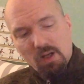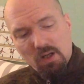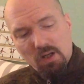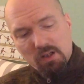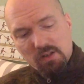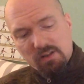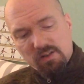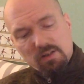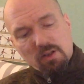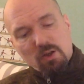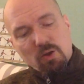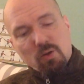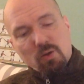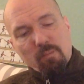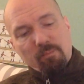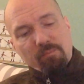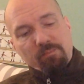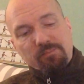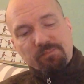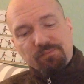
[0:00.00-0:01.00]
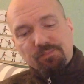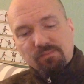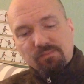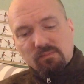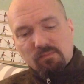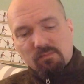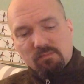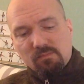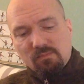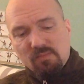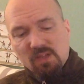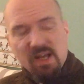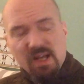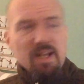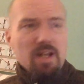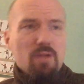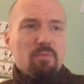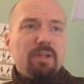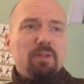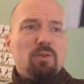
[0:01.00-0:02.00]
So
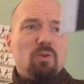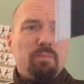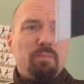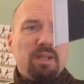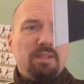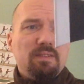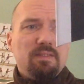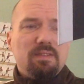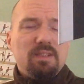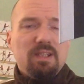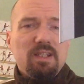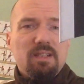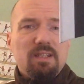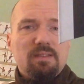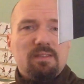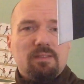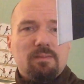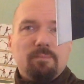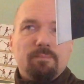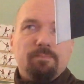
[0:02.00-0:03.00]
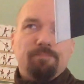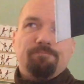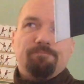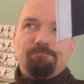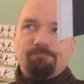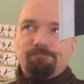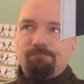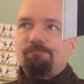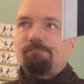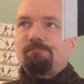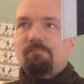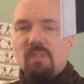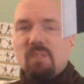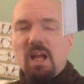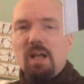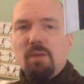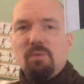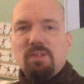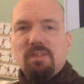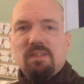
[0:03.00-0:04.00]
can I recommend these?
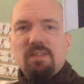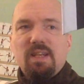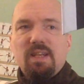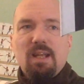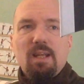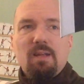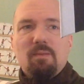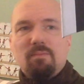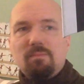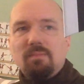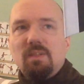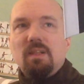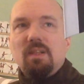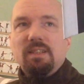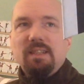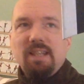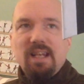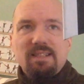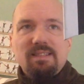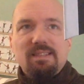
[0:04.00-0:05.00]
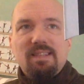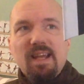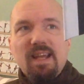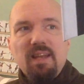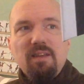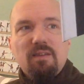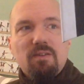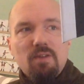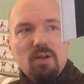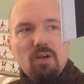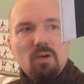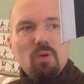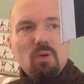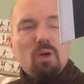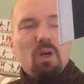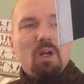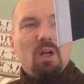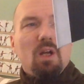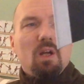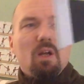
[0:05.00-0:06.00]
I would say yes and no.
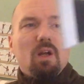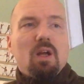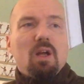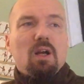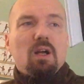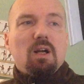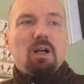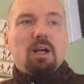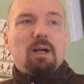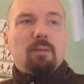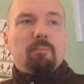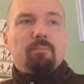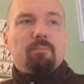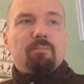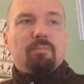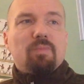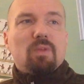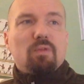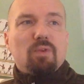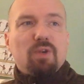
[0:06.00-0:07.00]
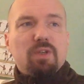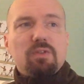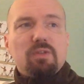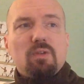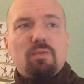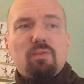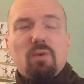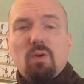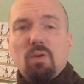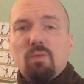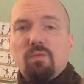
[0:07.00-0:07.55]
First of all,